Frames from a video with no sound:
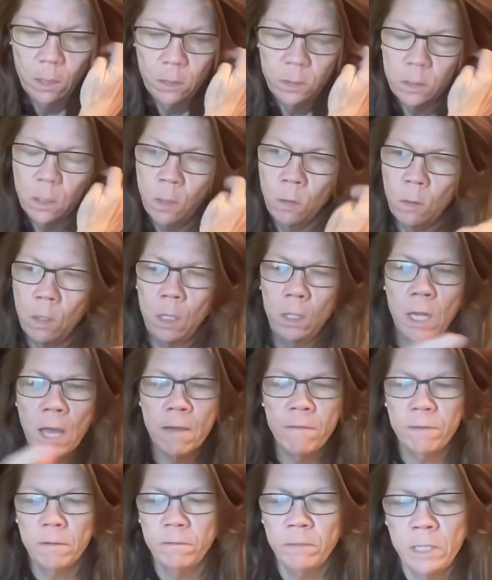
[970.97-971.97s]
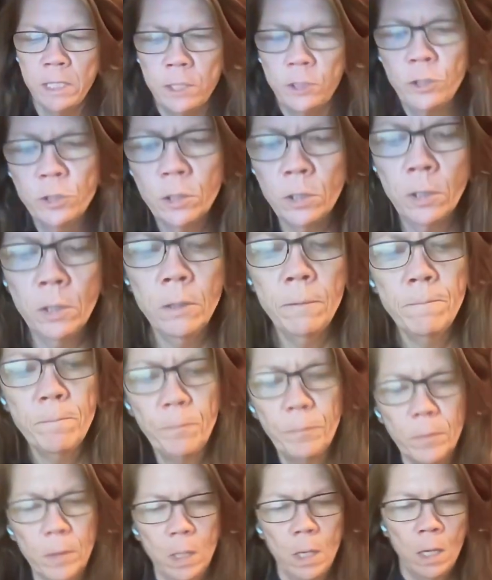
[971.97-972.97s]
So, a life of leisure
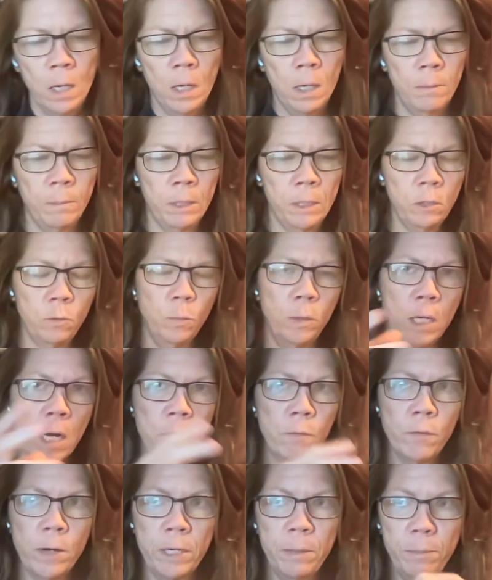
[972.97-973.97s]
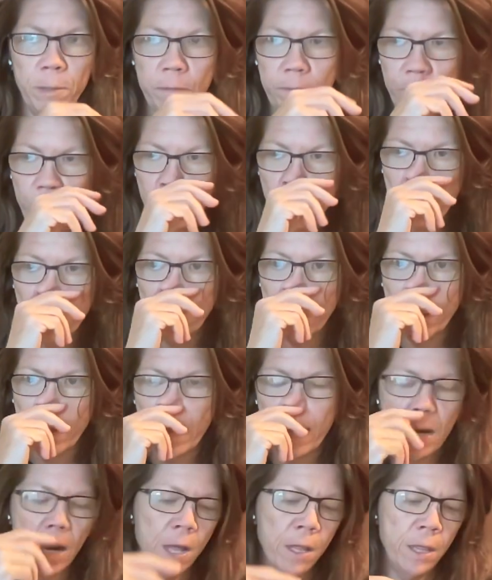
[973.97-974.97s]
is what I read
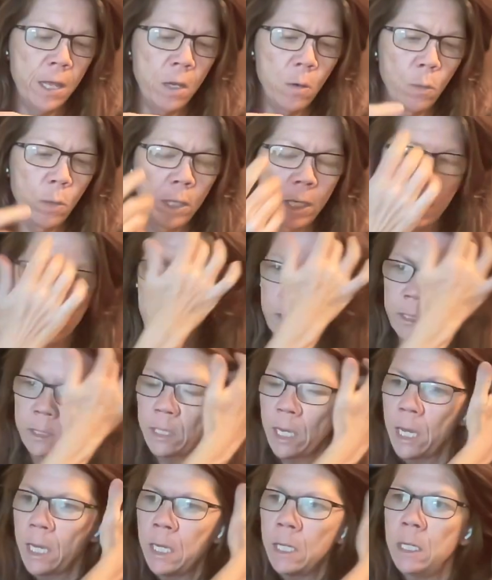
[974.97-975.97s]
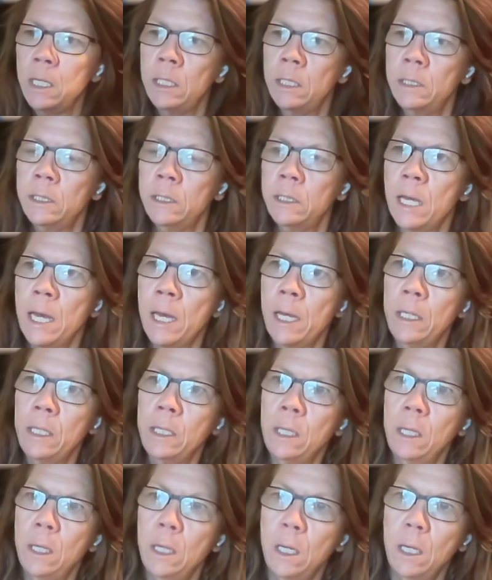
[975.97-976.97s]
before. And I think what he's saying is that
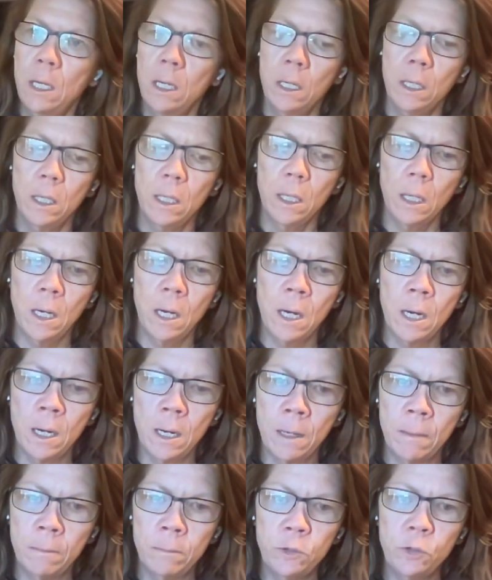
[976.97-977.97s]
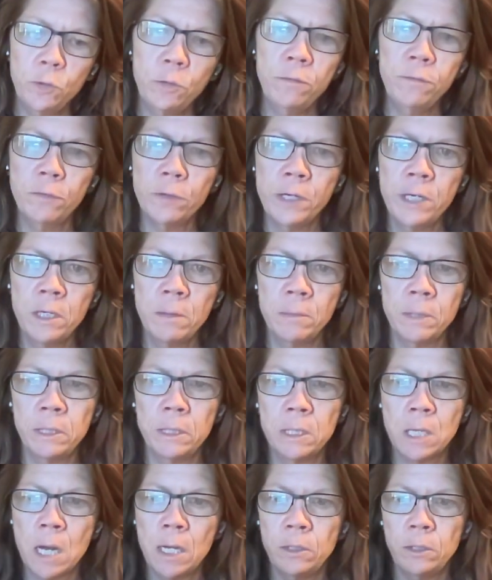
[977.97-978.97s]
true freedom
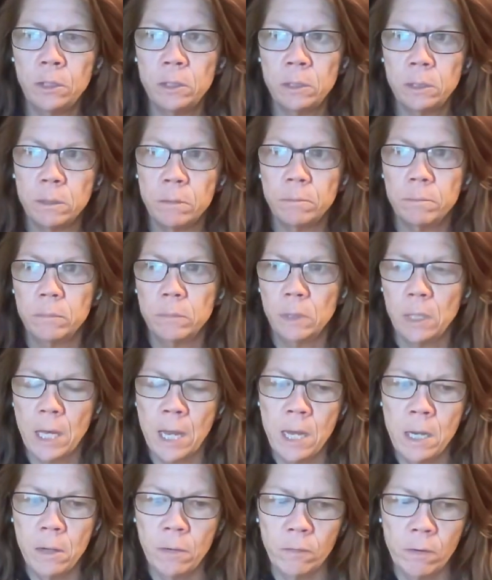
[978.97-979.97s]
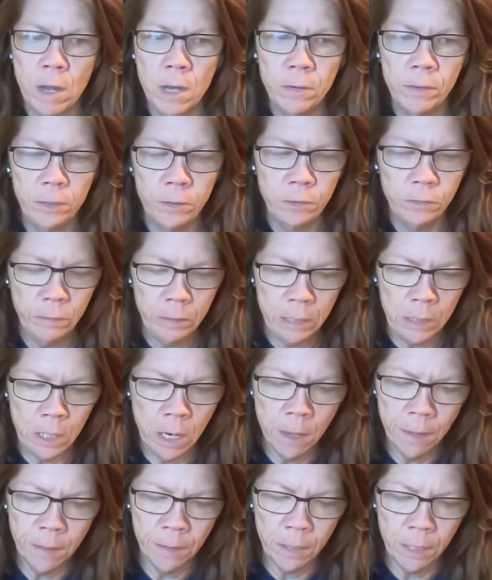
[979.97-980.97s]
is not just laying around and
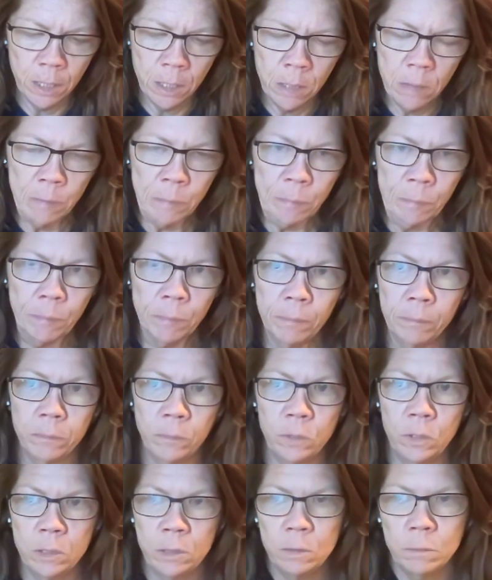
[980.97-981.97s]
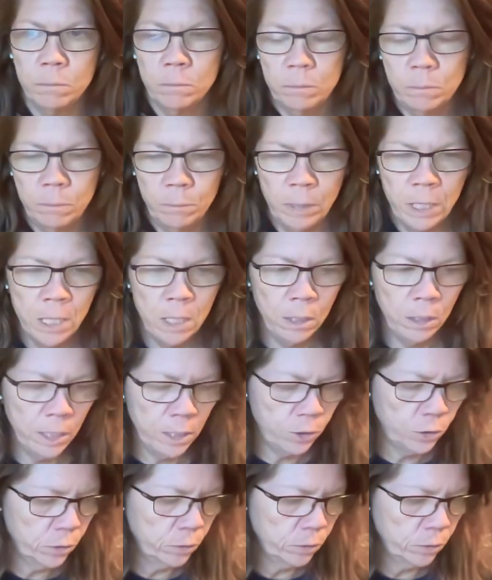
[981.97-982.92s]
doing nothing and just being